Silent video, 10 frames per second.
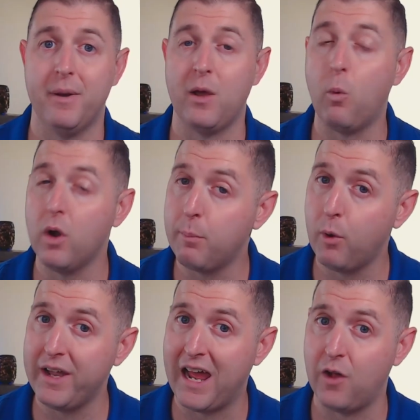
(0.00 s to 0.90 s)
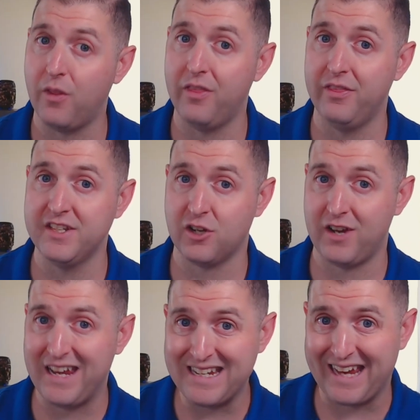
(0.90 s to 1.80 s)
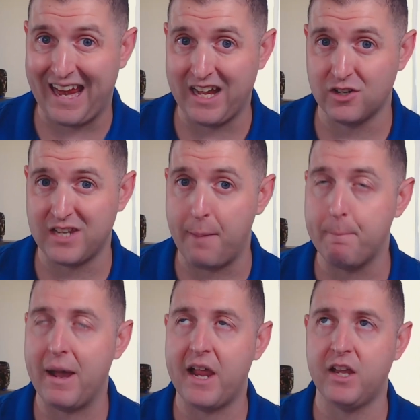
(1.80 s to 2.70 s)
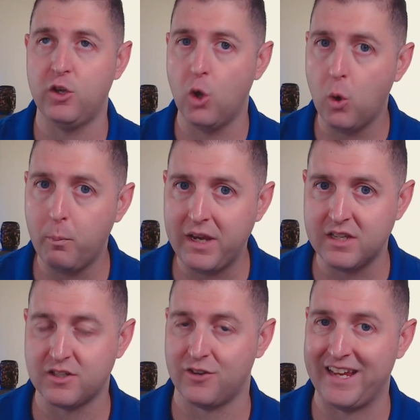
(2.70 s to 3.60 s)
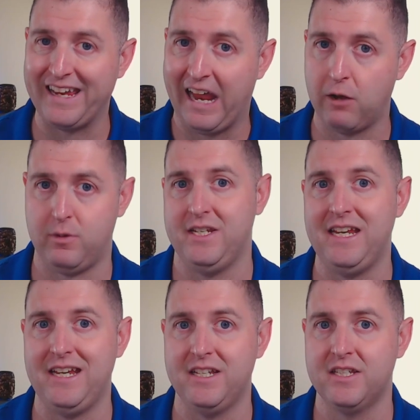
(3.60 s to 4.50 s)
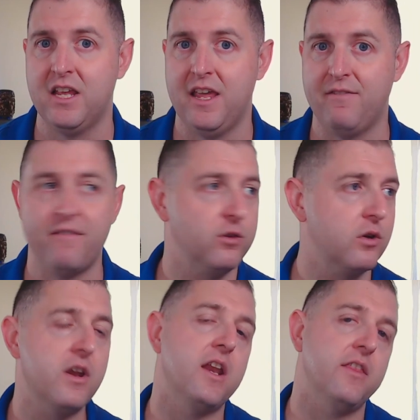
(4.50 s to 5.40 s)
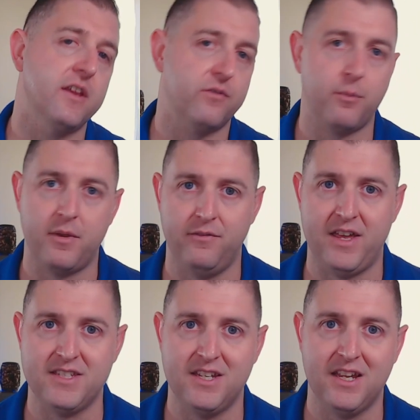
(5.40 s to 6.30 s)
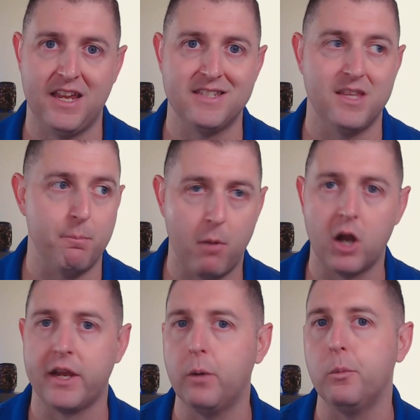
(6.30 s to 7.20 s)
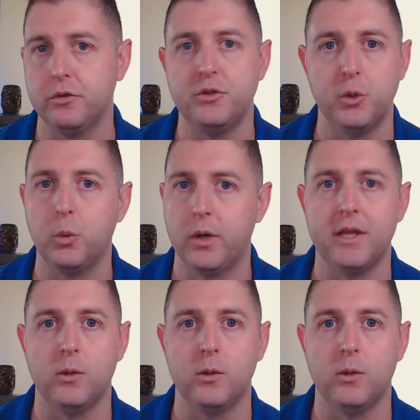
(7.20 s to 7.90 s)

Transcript: I want to point out, these are indicators, and by no means are they guarantees. If I've learned anything from investing, is the market will do what it